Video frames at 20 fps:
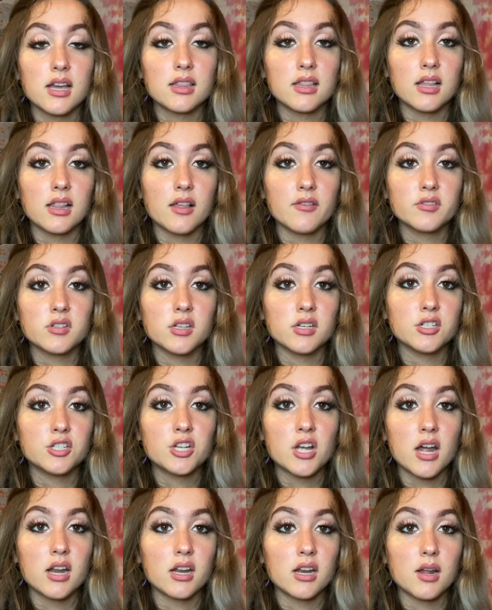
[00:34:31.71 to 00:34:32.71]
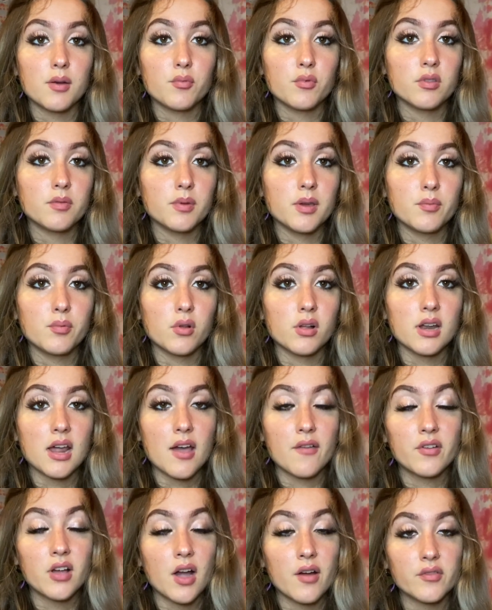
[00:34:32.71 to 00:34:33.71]
They love to chat it up with people and
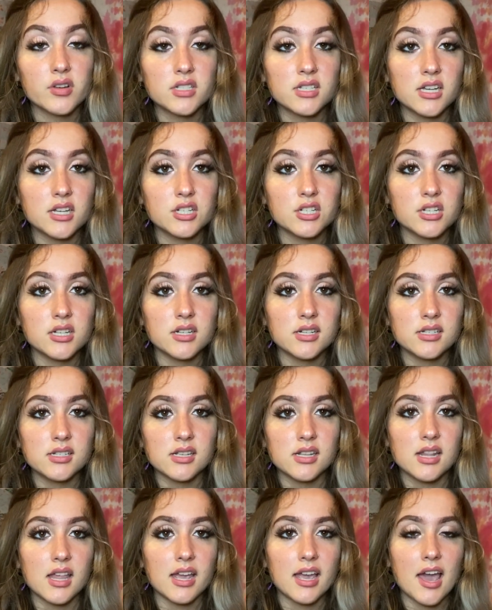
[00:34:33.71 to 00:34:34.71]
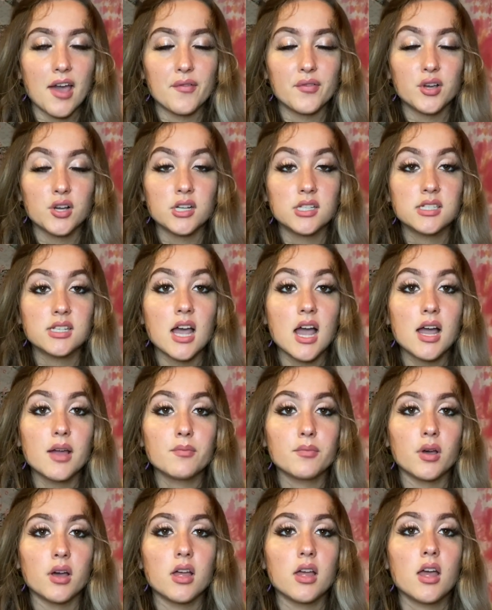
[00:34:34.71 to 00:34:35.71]
have conversations and like have a good time.
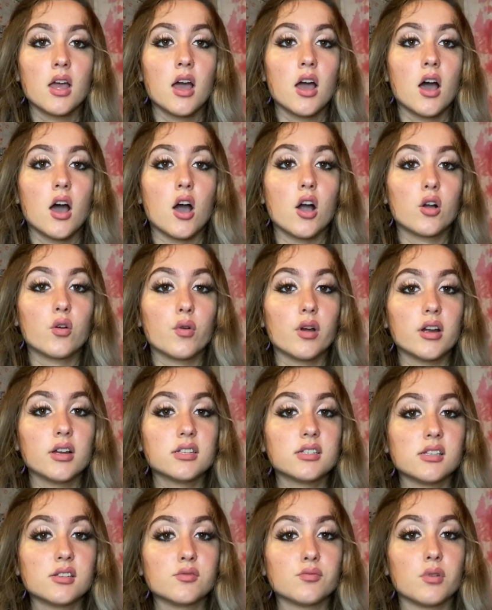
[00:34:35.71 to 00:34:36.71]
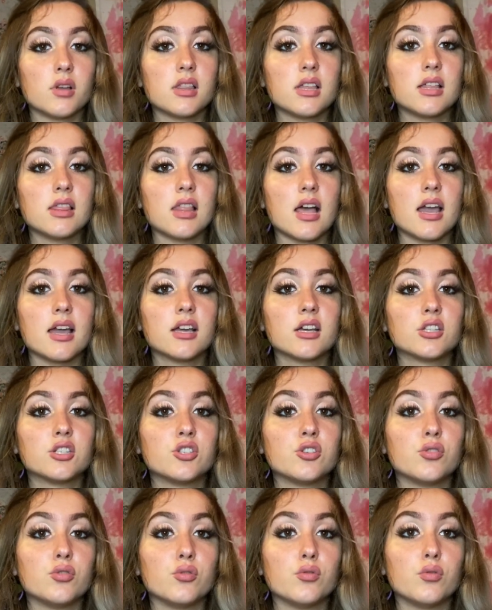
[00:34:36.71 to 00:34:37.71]
But Aquariuses really like
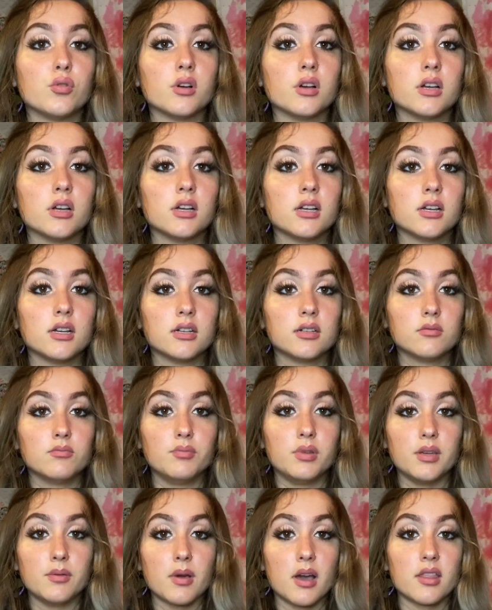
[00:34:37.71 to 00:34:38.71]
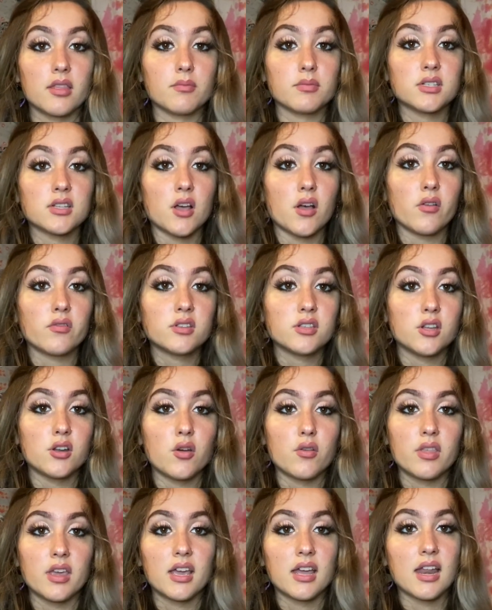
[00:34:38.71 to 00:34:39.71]
to be by themselves. You
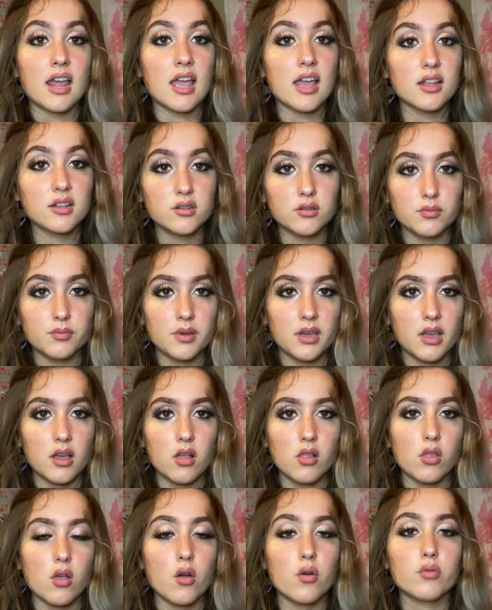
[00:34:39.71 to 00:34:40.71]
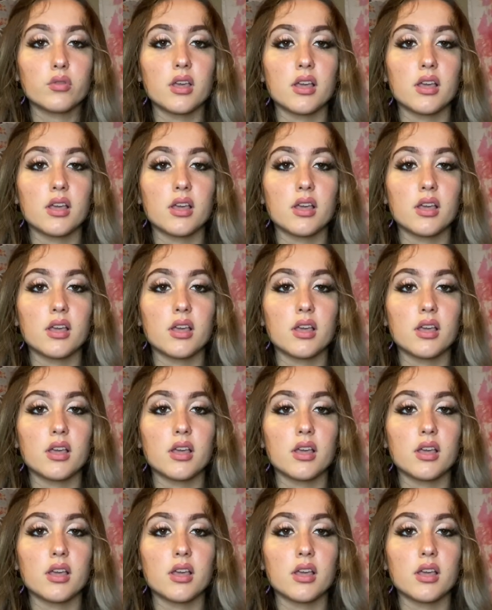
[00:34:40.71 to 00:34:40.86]
know, they can handle being alone.